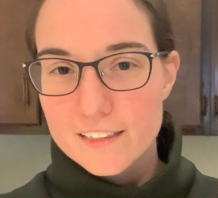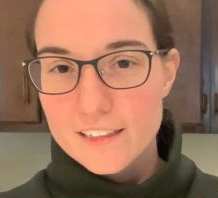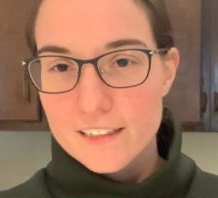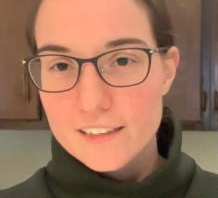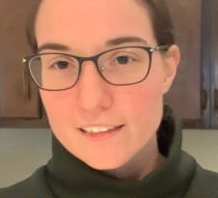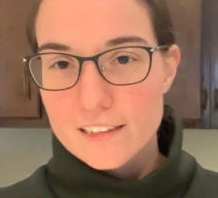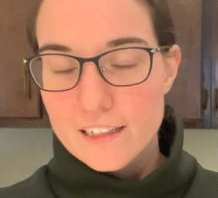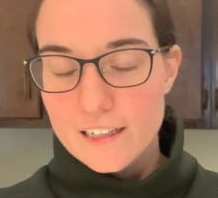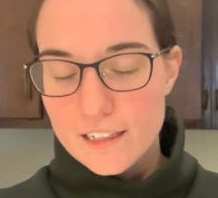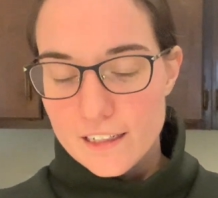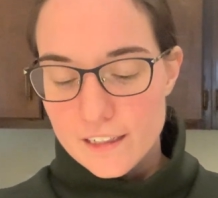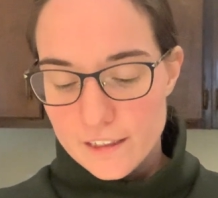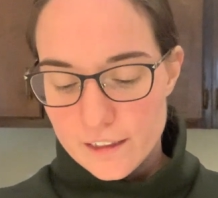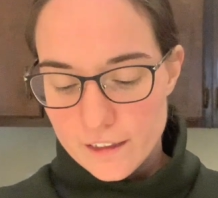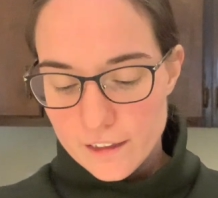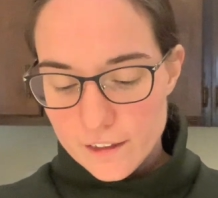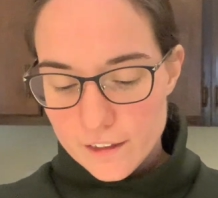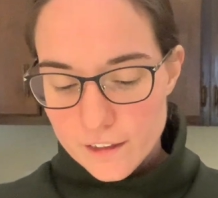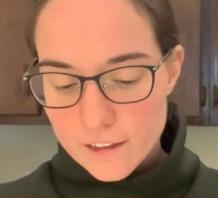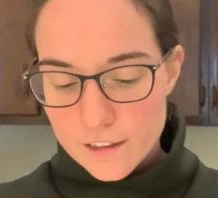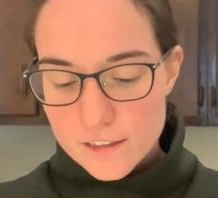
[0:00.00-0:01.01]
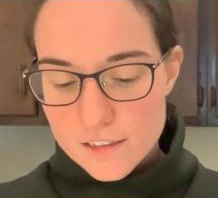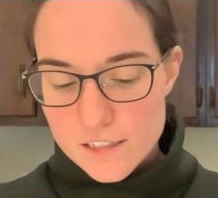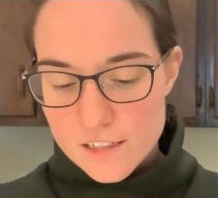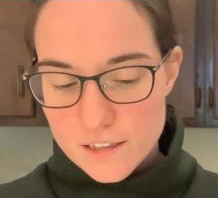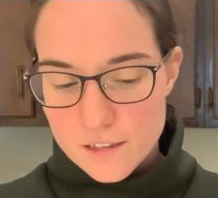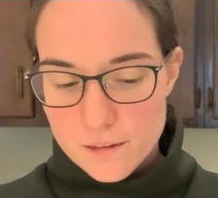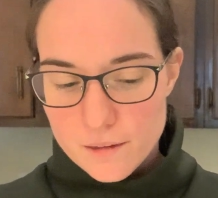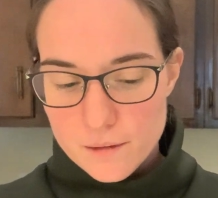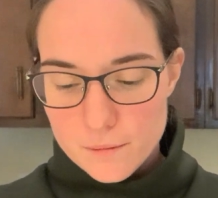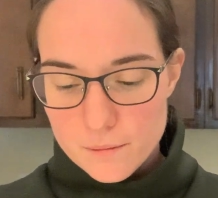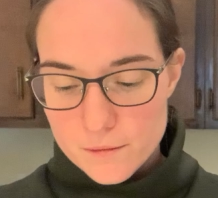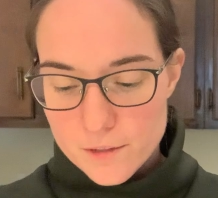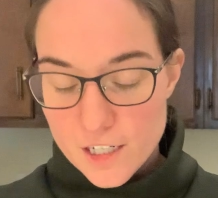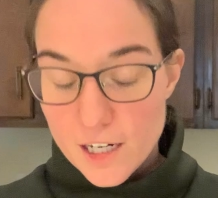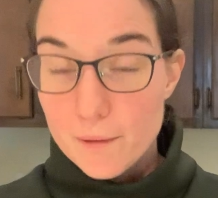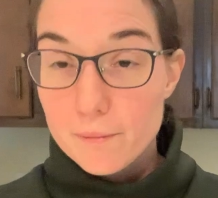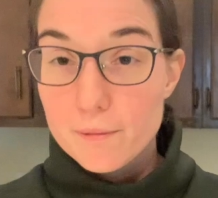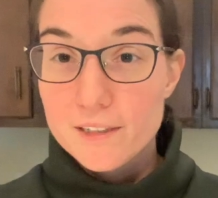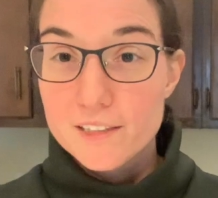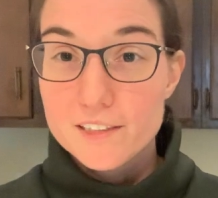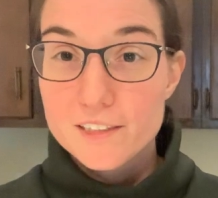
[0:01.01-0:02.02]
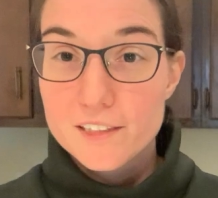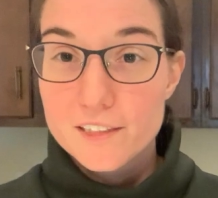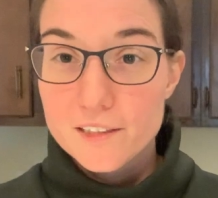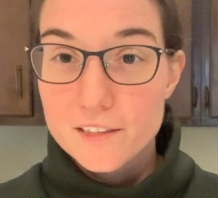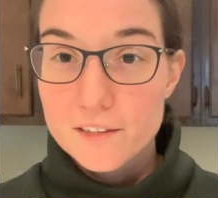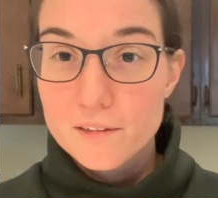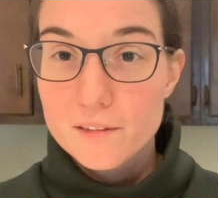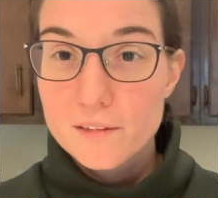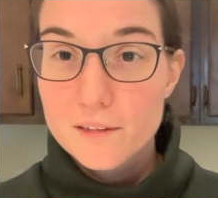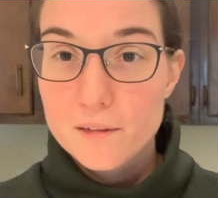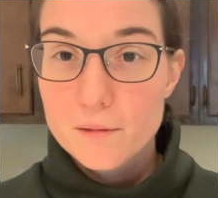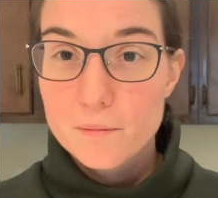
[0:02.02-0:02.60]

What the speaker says: and then some chopping to do.